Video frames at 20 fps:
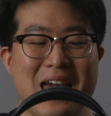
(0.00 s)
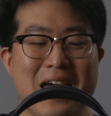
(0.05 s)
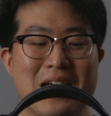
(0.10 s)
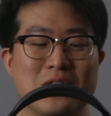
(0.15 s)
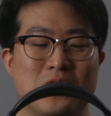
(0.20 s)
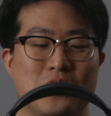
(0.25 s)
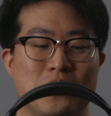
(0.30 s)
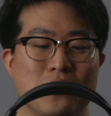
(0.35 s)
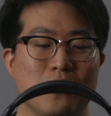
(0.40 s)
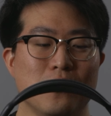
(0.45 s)

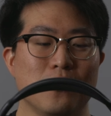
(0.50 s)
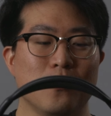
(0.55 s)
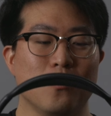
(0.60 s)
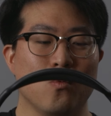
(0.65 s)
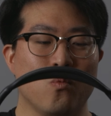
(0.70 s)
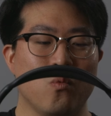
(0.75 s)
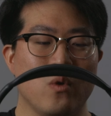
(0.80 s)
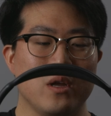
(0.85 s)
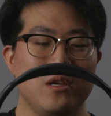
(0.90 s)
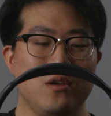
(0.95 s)
and so
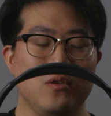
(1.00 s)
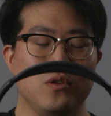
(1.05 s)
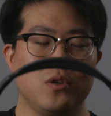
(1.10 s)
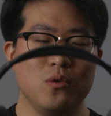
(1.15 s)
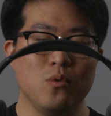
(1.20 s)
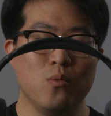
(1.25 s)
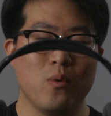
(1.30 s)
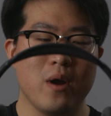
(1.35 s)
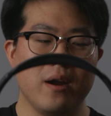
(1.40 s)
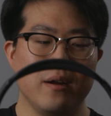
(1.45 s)
when you
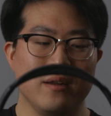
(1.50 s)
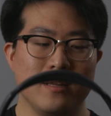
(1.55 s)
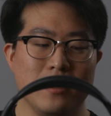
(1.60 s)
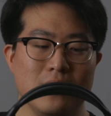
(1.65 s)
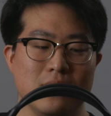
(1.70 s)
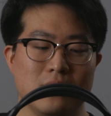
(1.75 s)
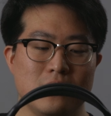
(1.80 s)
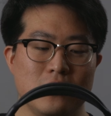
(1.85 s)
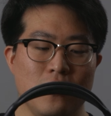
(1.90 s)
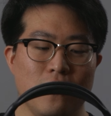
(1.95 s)
do wear
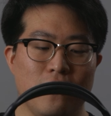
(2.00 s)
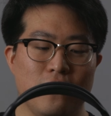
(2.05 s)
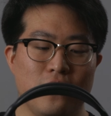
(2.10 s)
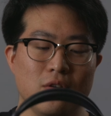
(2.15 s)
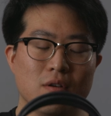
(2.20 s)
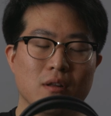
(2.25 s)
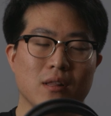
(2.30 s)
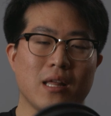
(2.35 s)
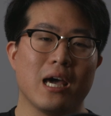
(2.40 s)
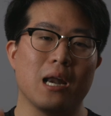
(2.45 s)
these, you
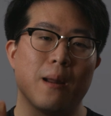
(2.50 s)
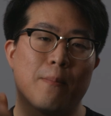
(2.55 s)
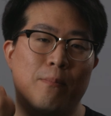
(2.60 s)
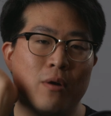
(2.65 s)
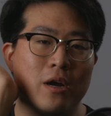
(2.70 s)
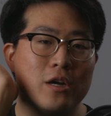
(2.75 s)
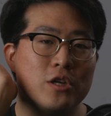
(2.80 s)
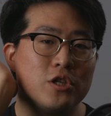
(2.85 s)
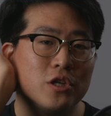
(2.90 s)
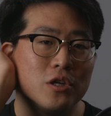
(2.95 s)
feel a lot of
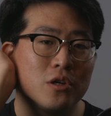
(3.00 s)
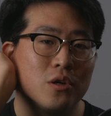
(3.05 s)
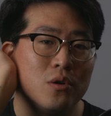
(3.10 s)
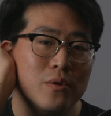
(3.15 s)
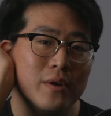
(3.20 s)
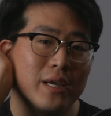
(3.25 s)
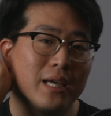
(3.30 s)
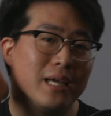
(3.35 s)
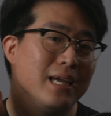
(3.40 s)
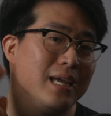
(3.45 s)
pressure
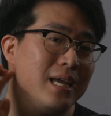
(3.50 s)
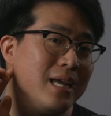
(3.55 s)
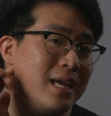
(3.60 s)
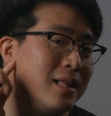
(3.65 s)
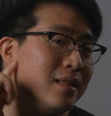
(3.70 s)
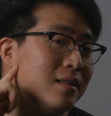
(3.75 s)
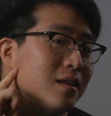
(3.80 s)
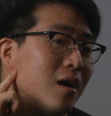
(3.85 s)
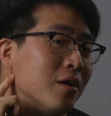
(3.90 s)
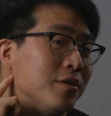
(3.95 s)
going
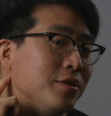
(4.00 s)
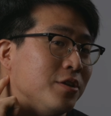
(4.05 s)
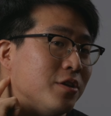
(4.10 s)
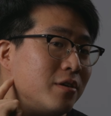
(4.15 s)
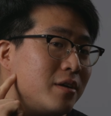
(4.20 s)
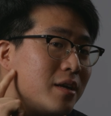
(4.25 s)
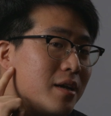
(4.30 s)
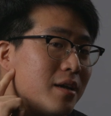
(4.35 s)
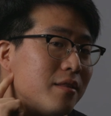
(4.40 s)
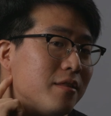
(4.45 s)
in
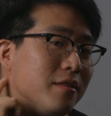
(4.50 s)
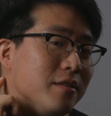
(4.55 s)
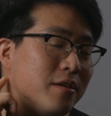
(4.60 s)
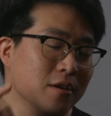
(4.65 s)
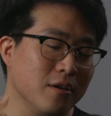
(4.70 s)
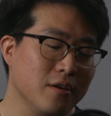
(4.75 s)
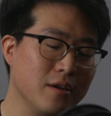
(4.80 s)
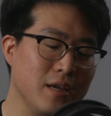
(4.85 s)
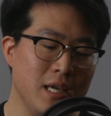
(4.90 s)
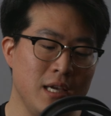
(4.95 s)
underneath
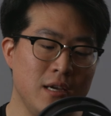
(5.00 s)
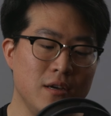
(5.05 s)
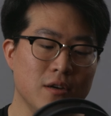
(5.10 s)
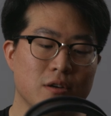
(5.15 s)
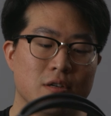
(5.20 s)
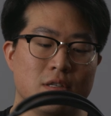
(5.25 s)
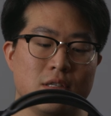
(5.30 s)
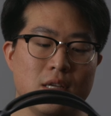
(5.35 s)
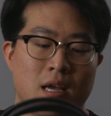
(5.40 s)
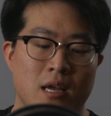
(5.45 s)
your
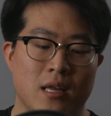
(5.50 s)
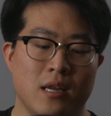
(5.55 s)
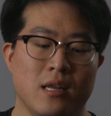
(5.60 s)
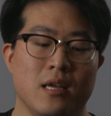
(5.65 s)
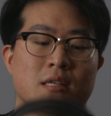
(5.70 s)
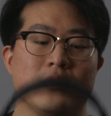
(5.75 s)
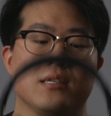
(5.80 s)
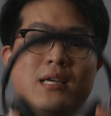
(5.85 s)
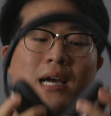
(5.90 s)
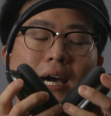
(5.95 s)
ears, and
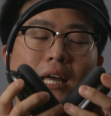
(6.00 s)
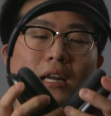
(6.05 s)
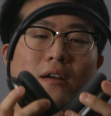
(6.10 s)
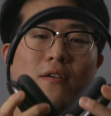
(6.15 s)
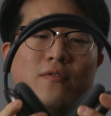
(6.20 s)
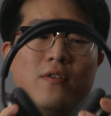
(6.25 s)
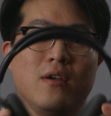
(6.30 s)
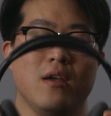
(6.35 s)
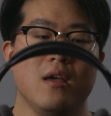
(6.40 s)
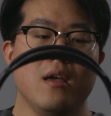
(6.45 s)
it's kind of,